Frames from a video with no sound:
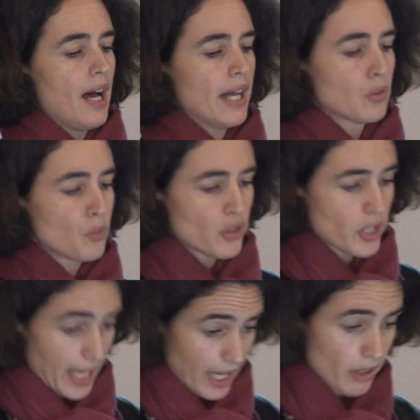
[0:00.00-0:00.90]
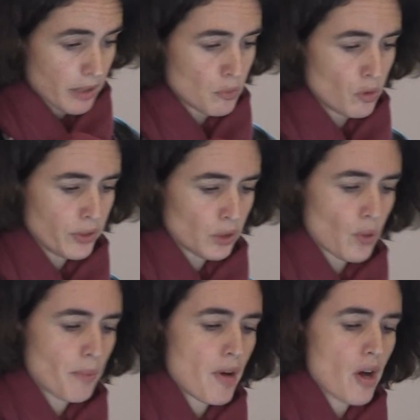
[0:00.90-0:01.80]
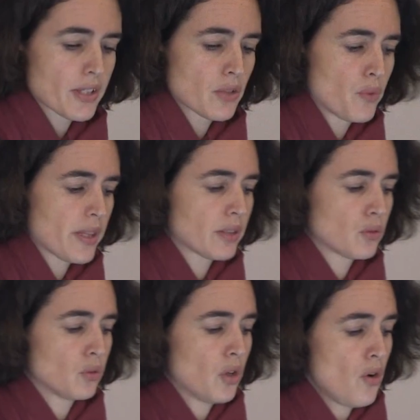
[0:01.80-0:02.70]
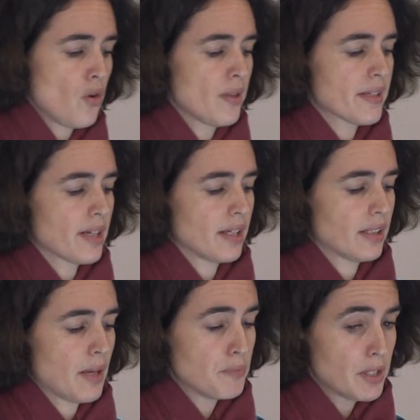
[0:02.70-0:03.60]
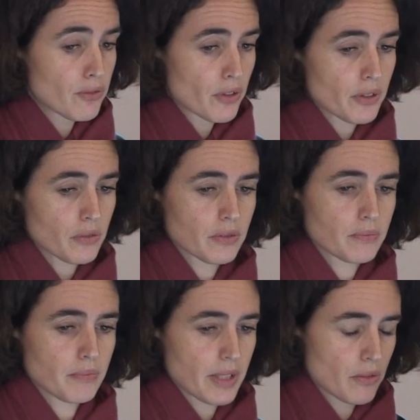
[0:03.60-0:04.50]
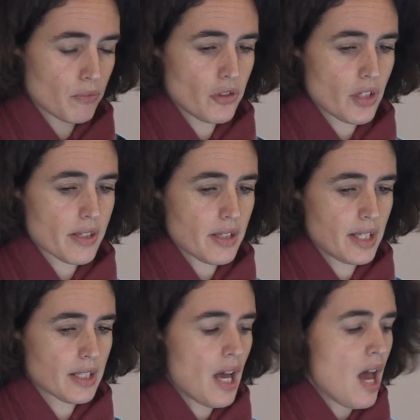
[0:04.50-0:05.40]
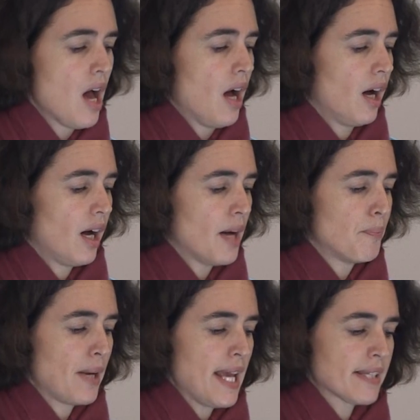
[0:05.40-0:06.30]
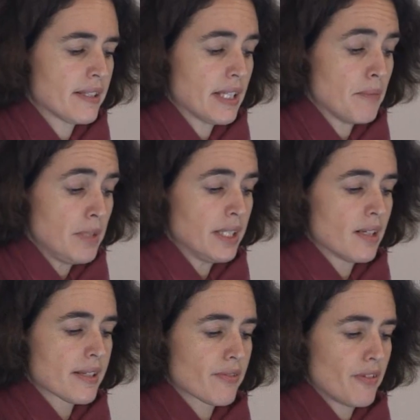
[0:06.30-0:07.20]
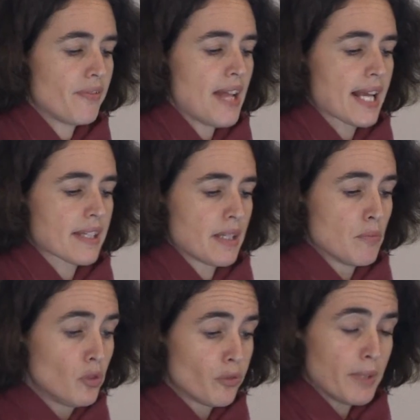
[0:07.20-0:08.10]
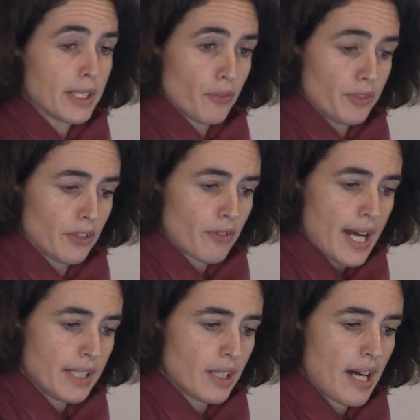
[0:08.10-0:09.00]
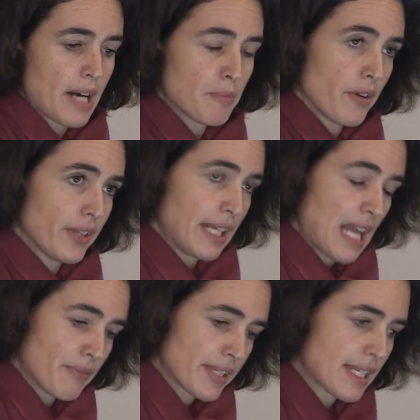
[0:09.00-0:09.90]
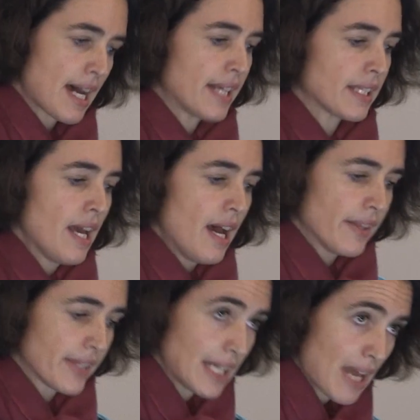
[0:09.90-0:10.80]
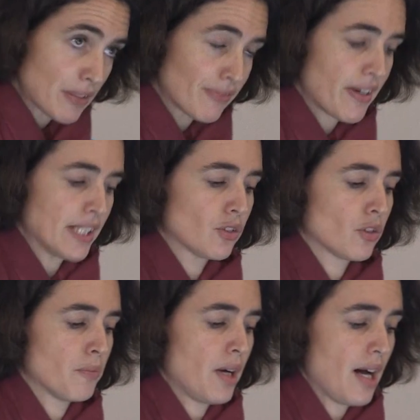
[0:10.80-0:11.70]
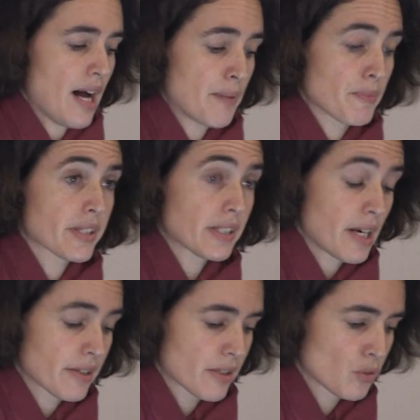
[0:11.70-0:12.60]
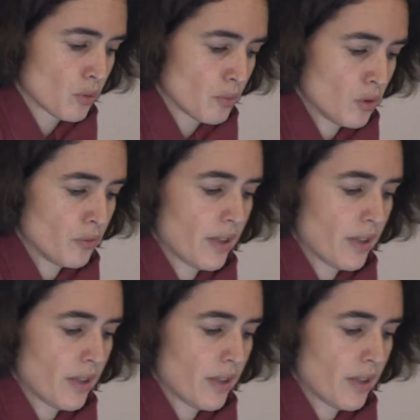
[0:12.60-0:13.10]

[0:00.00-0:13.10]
and which he cannot move, into a box with two holes, and a mirror, but we just see it, placed in the middle reflects the movement of the right arm on the left side, and the left phantom arm starts to move.